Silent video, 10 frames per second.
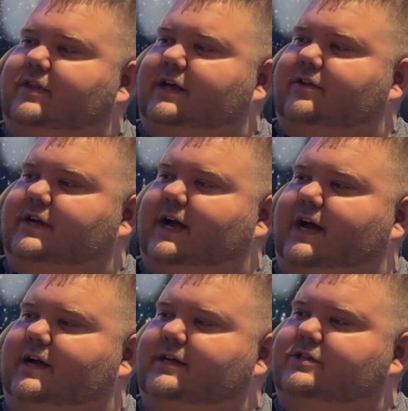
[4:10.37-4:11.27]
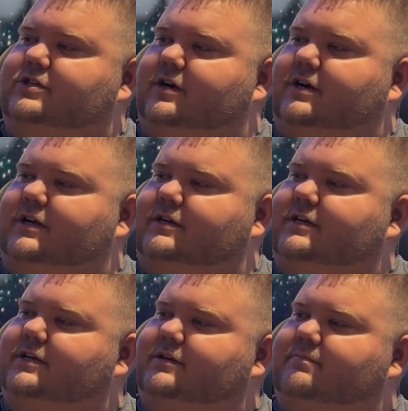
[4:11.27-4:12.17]
other guy, John
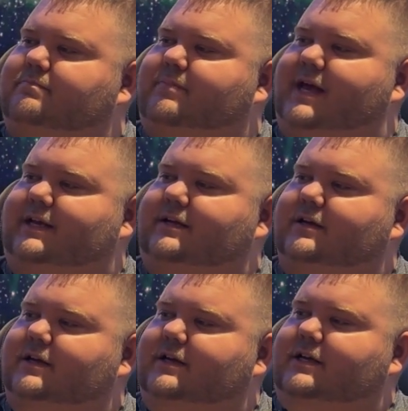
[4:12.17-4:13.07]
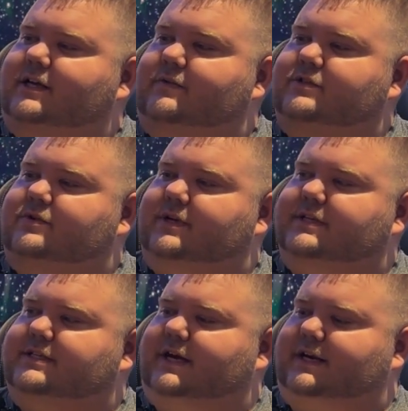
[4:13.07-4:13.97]
Betty, he was doing a
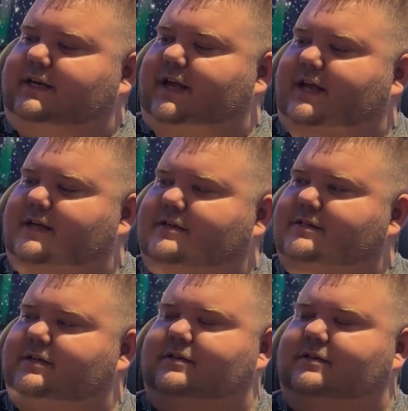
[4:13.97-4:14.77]
signing, and